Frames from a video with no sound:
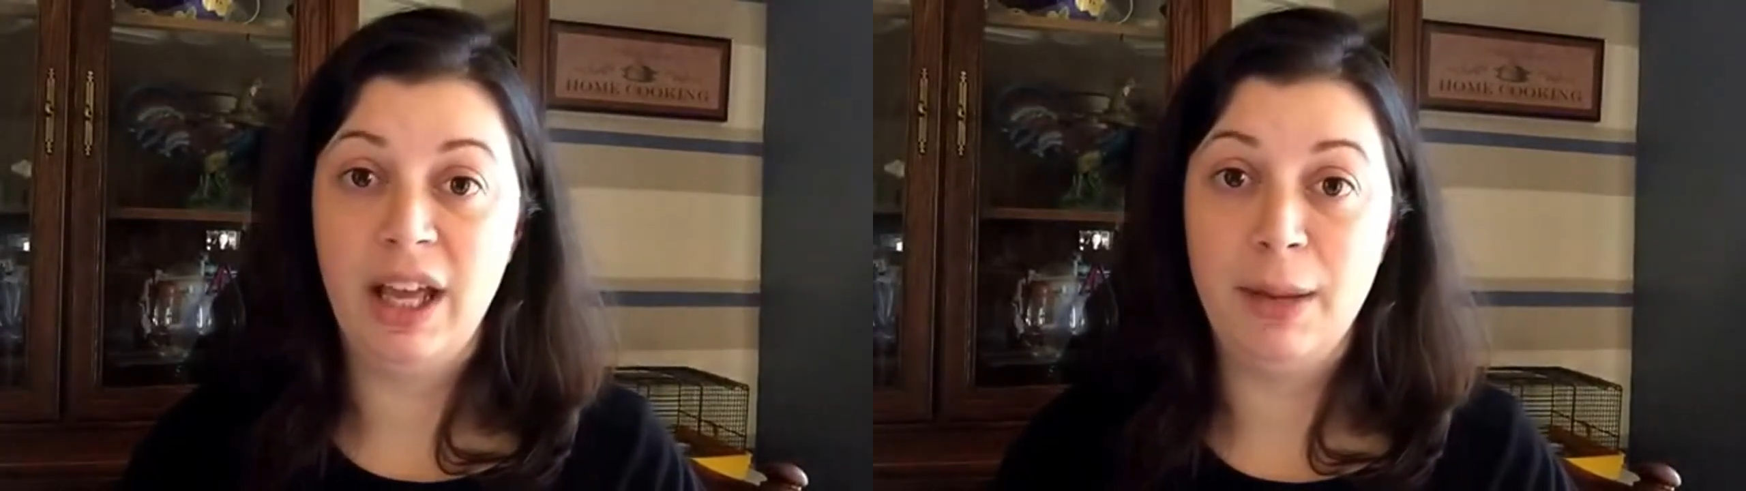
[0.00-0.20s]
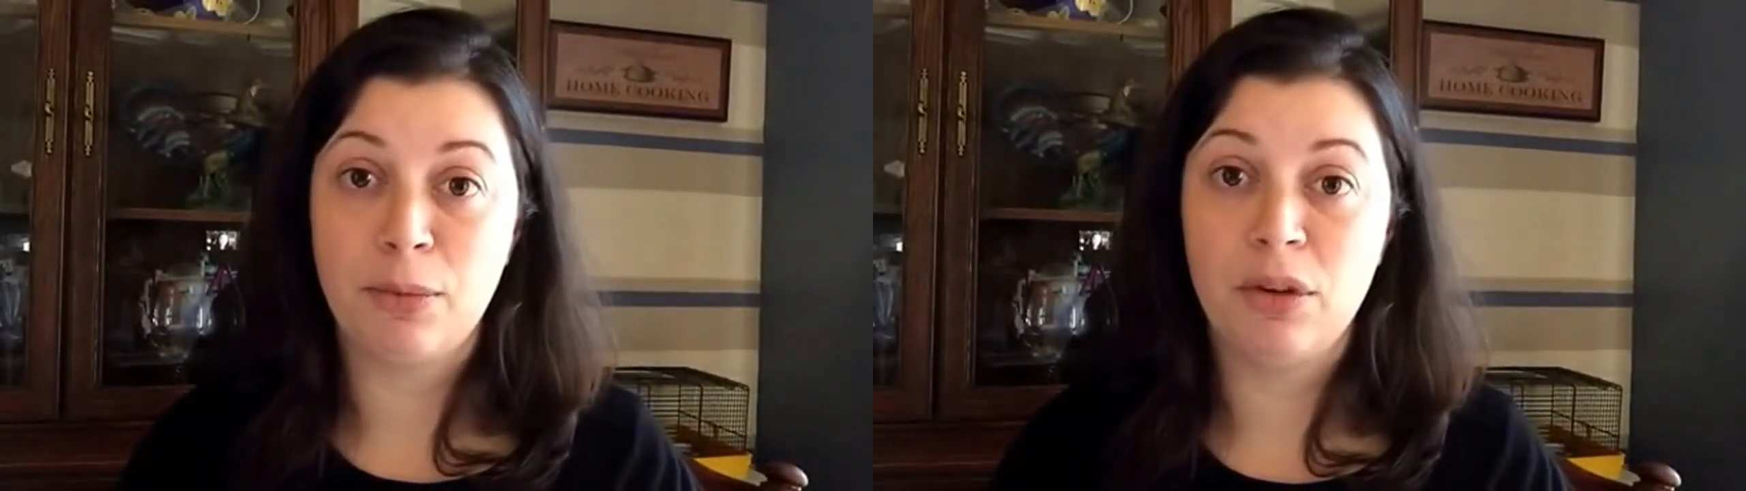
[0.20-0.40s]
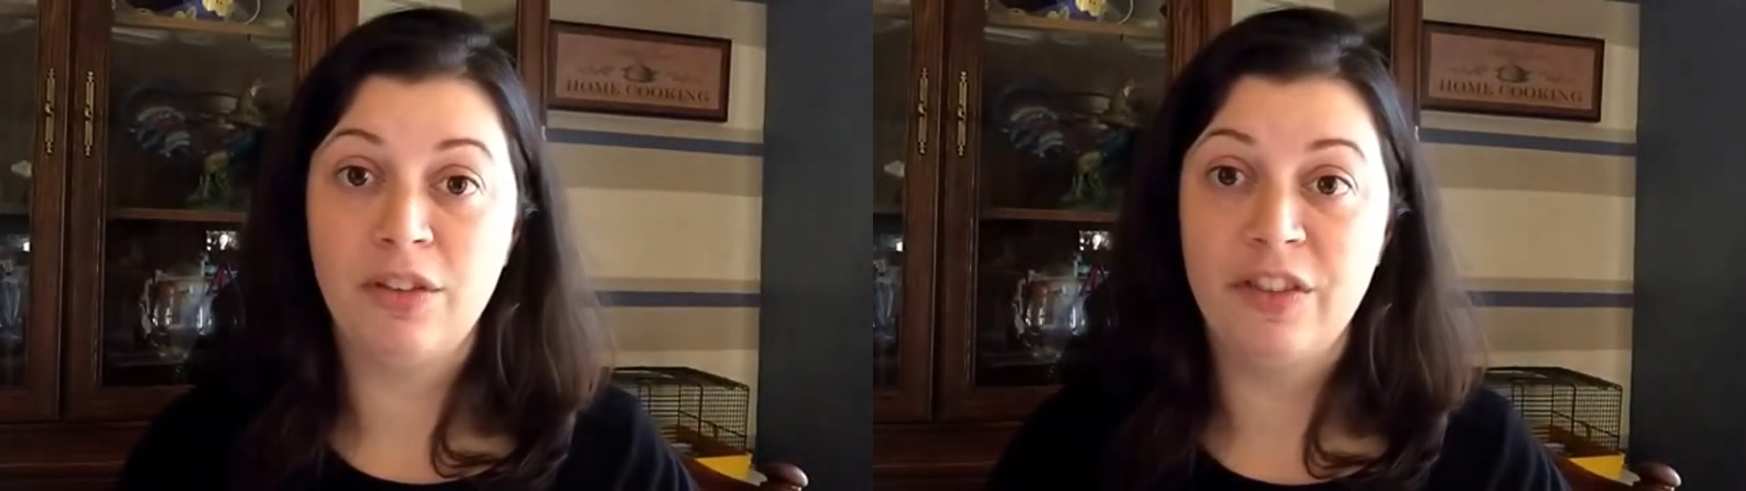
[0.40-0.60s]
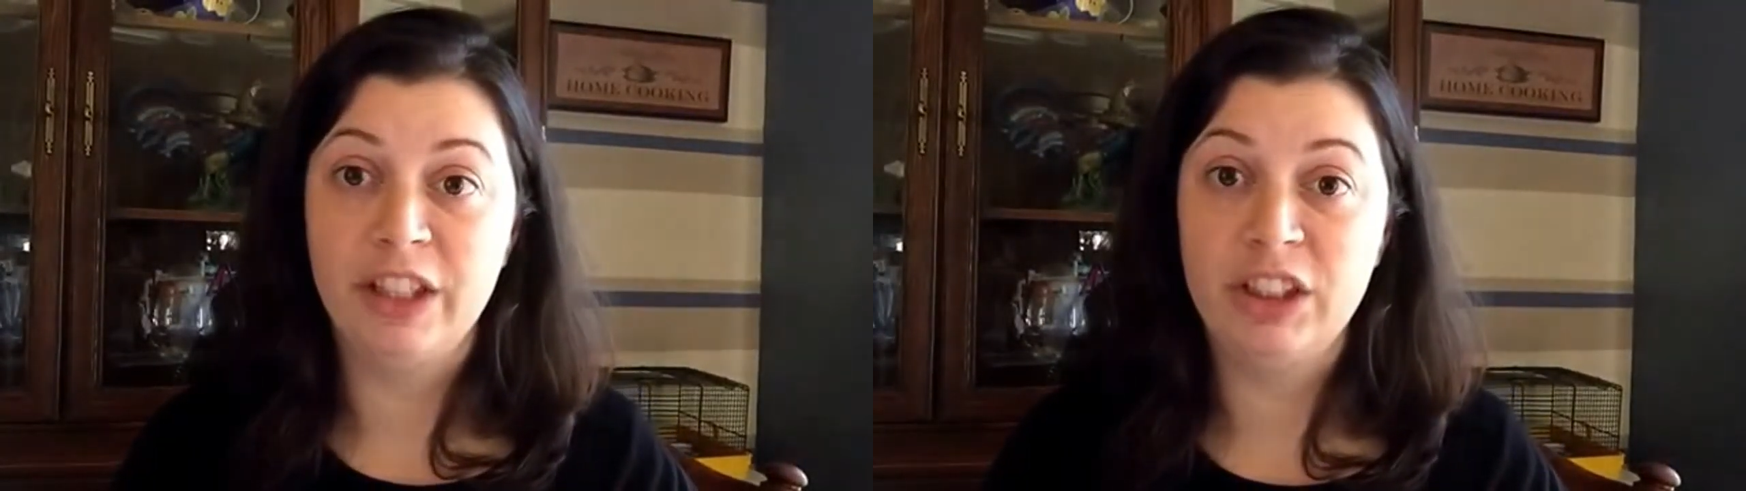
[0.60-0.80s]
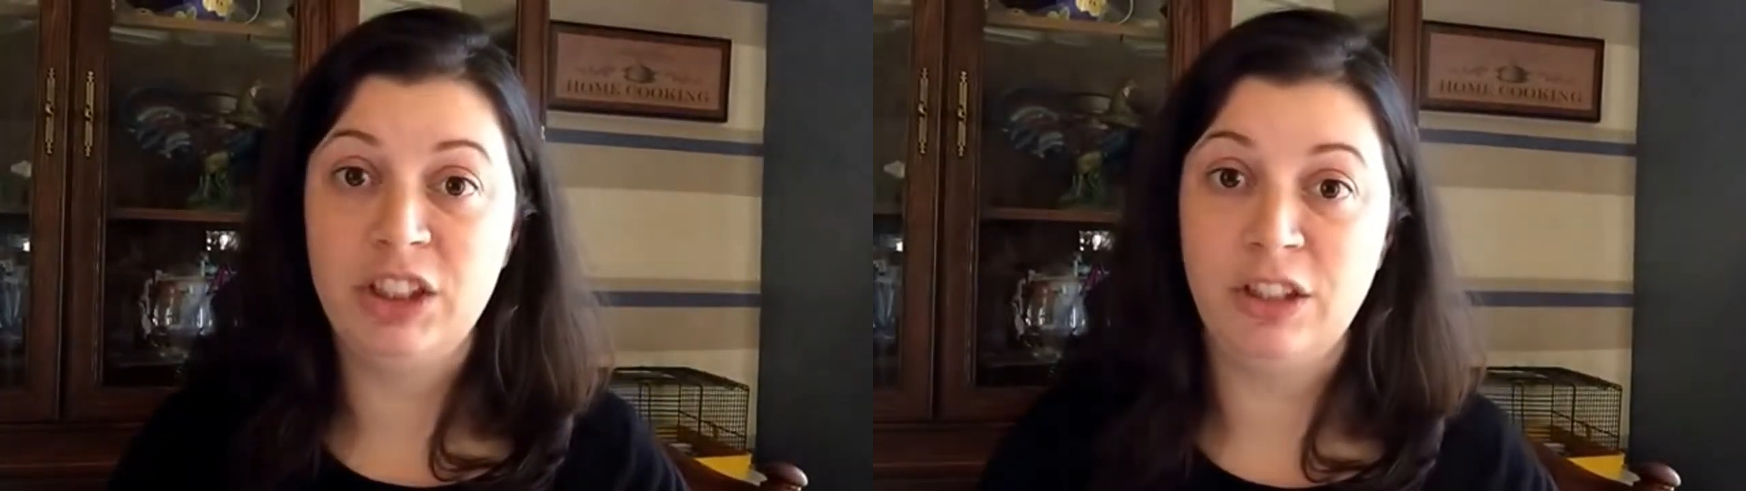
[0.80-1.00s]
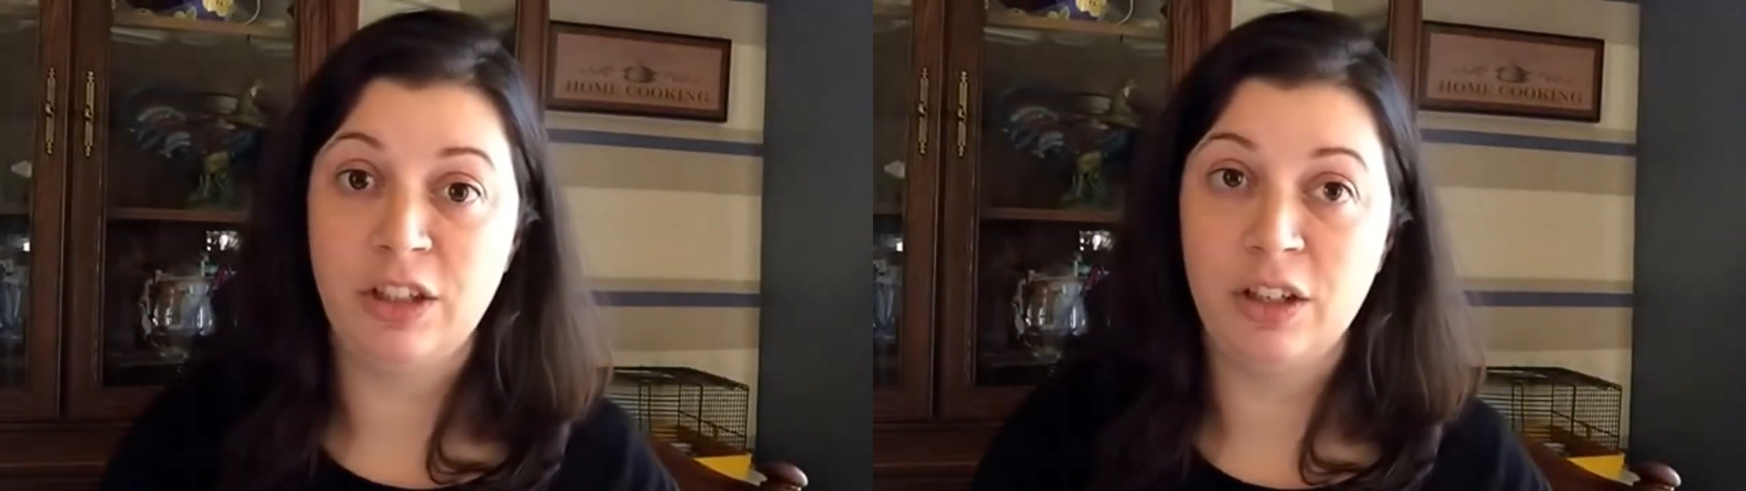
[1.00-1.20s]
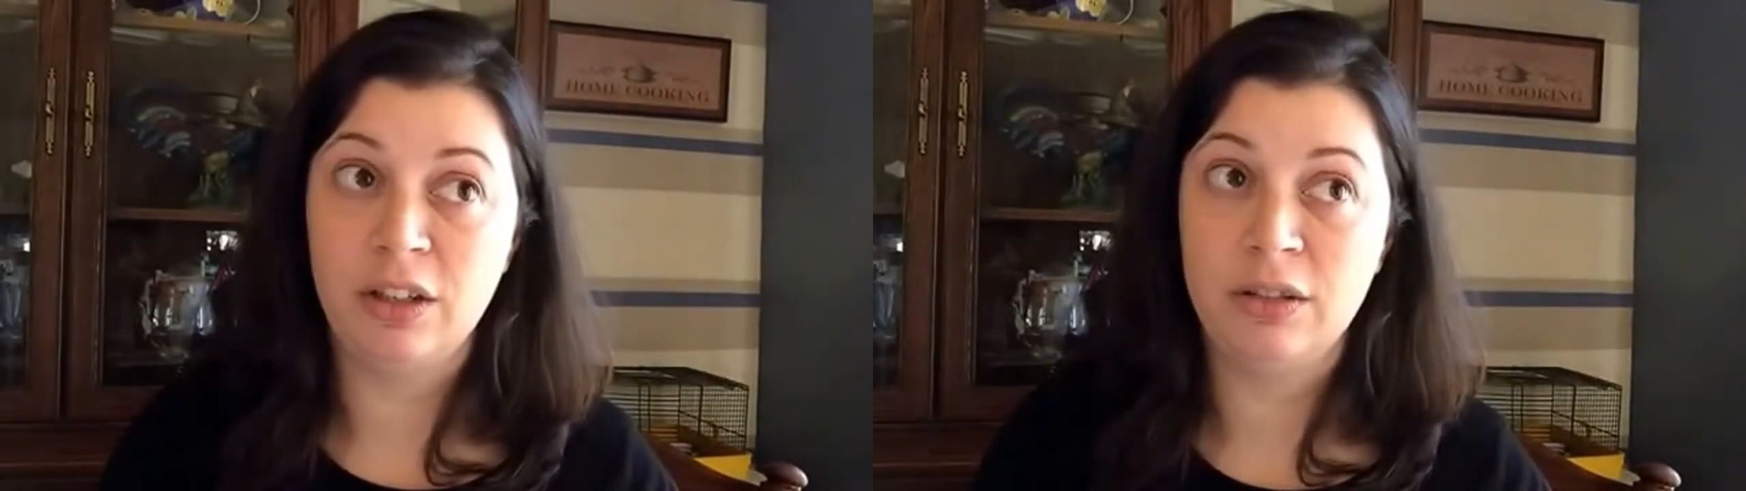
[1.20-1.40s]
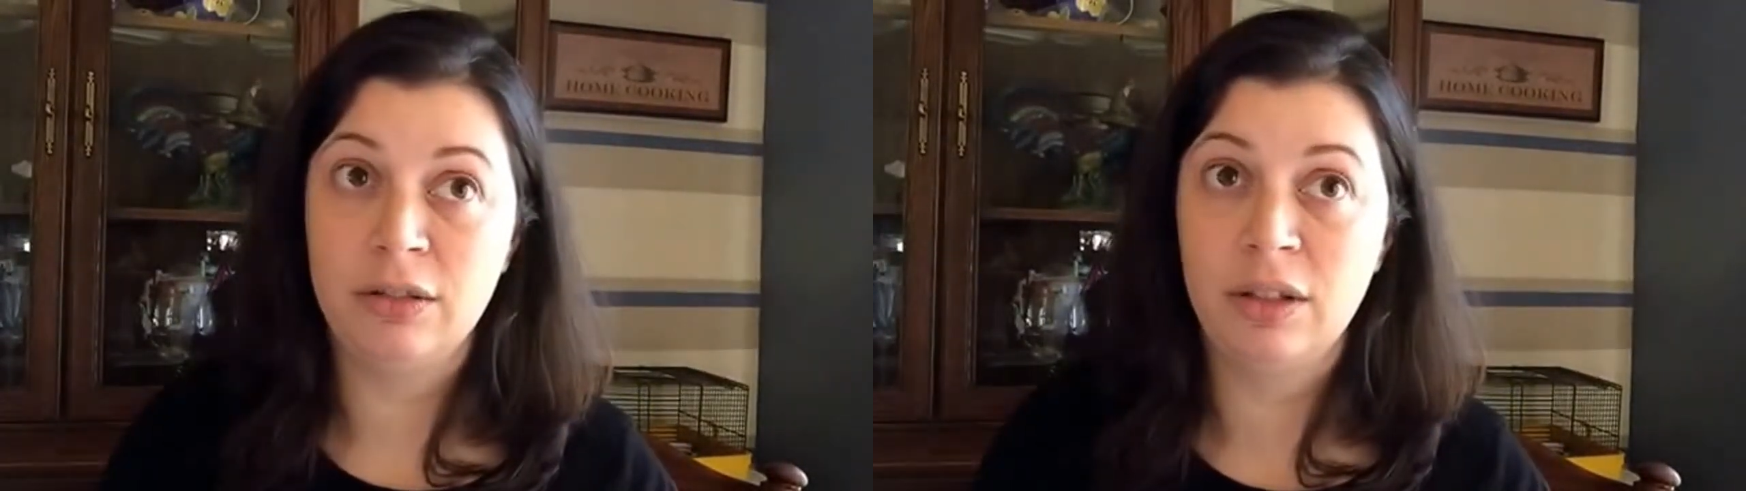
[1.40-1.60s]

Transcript: April of this year.